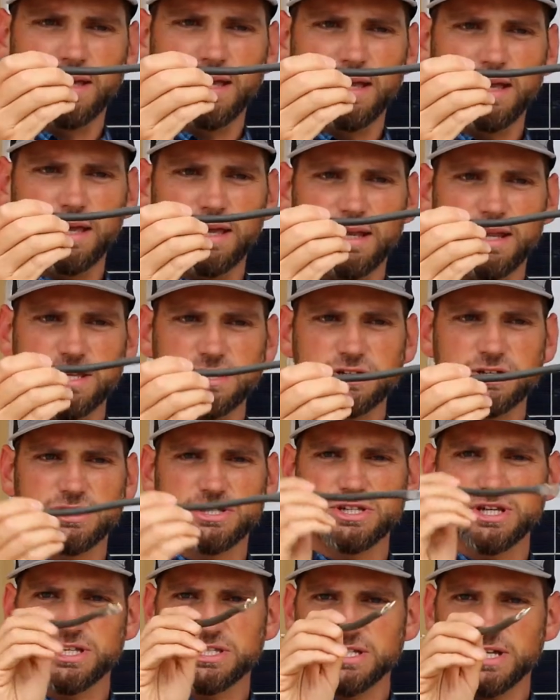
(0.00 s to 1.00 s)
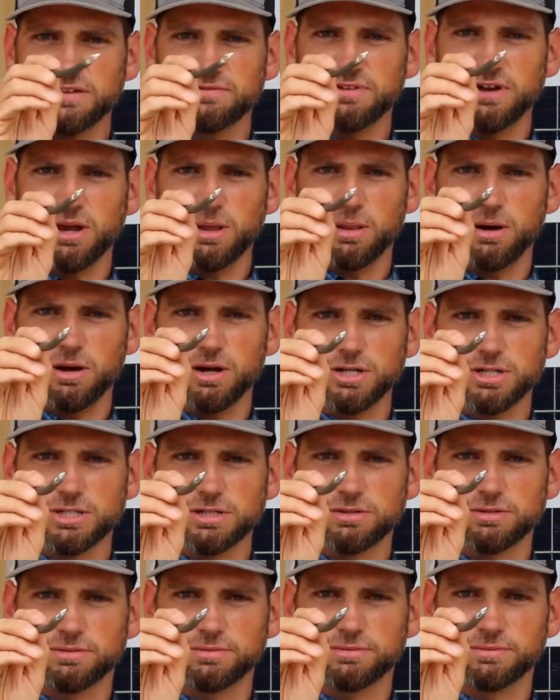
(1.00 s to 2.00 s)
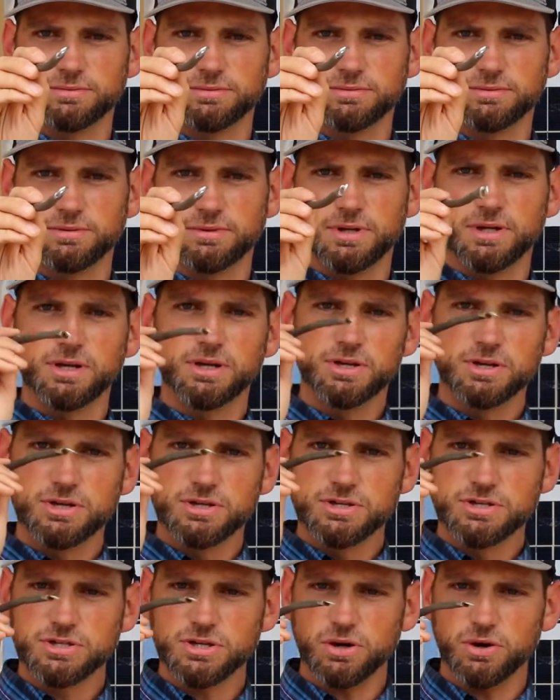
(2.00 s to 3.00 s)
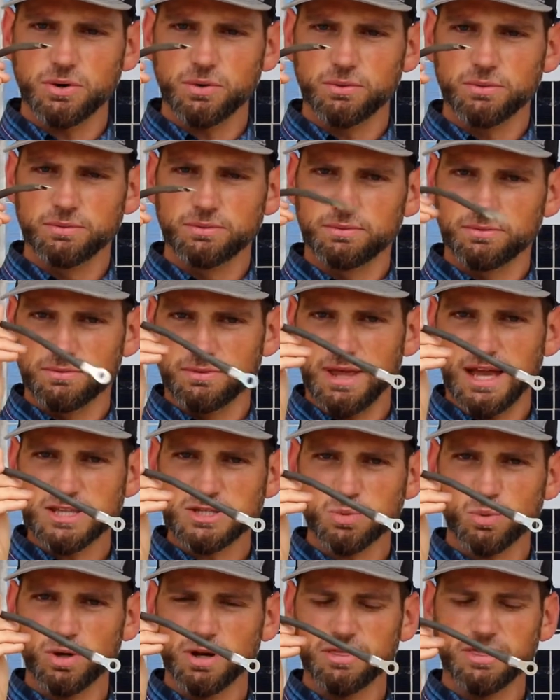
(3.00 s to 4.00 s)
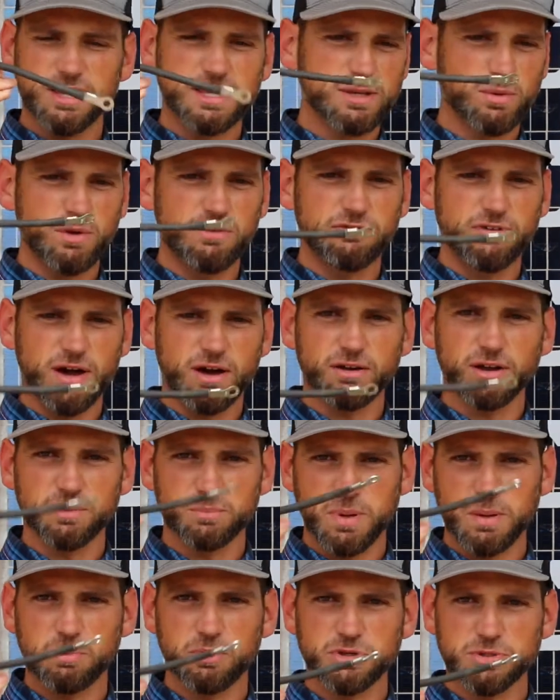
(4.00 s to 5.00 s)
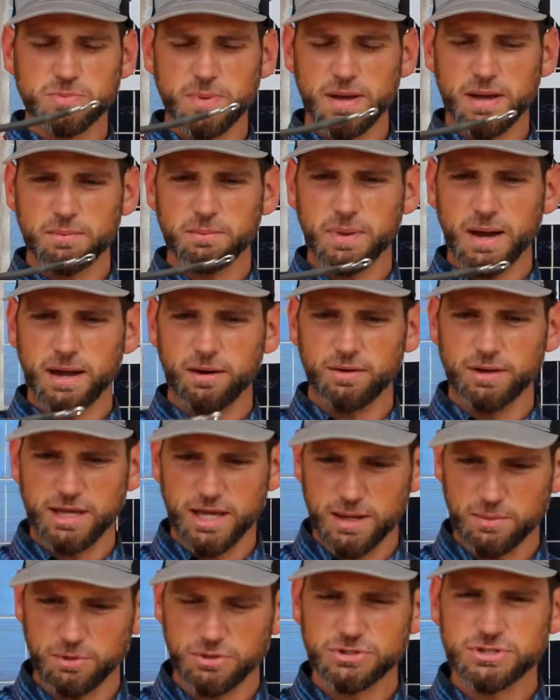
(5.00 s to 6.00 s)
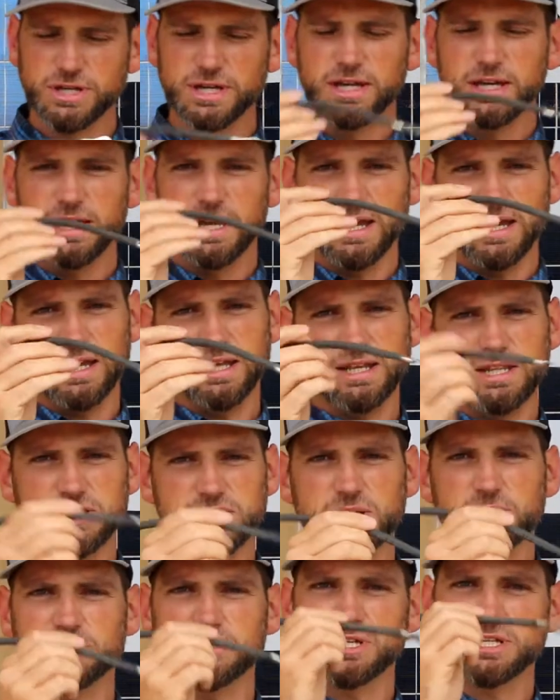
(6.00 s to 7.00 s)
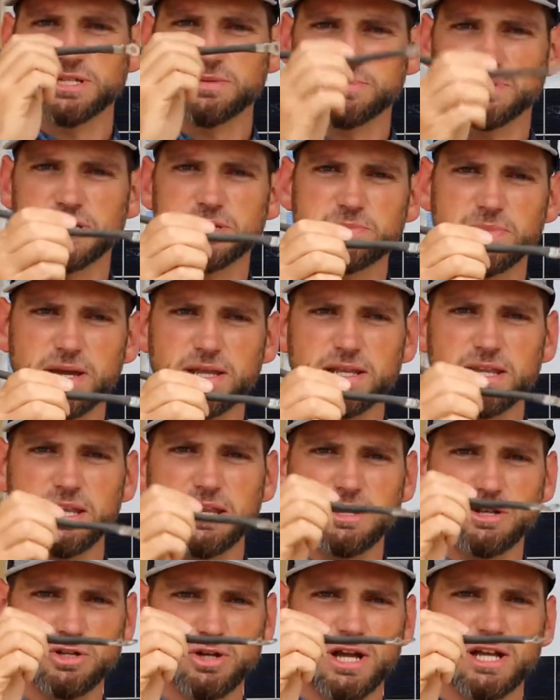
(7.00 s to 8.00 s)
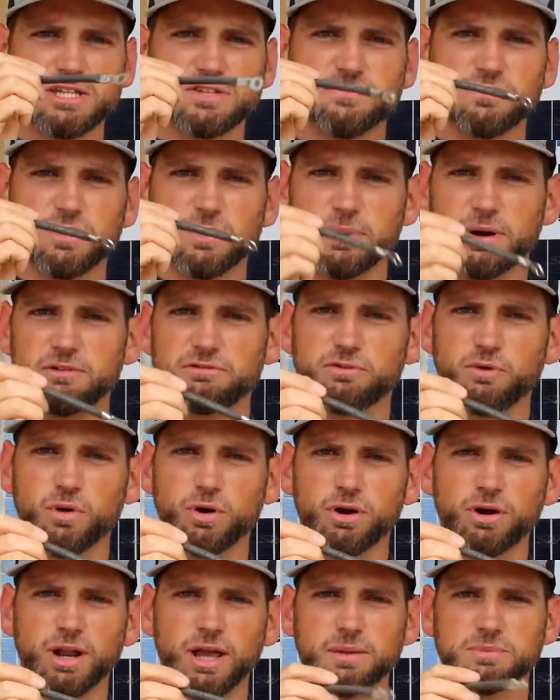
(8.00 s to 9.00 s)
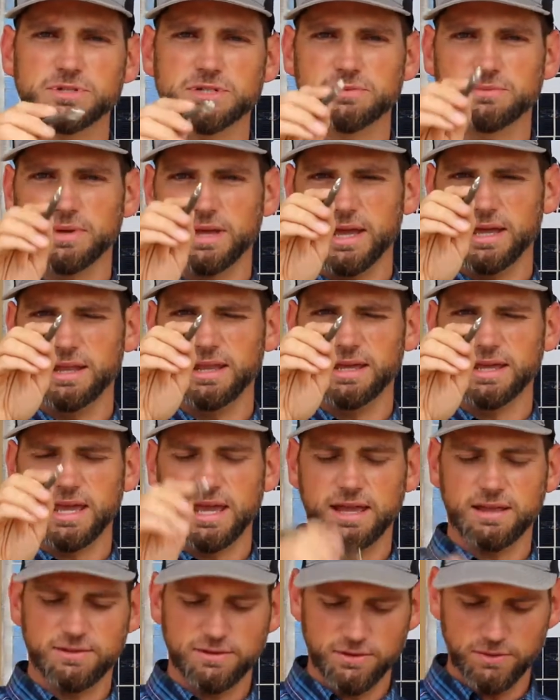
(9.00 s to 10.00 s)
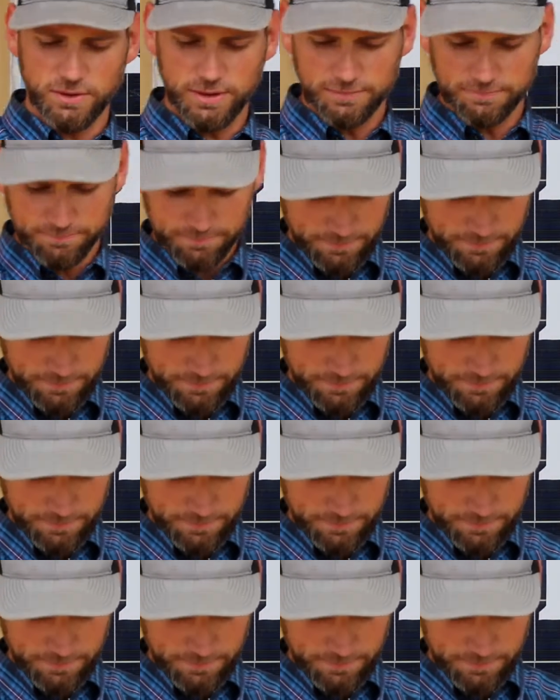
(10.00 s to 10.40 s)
and as you can see, it's not very large. So that's one thing that we found on people's battery cables, and in some systems this may need to transfer about 400 amps and it can't do it.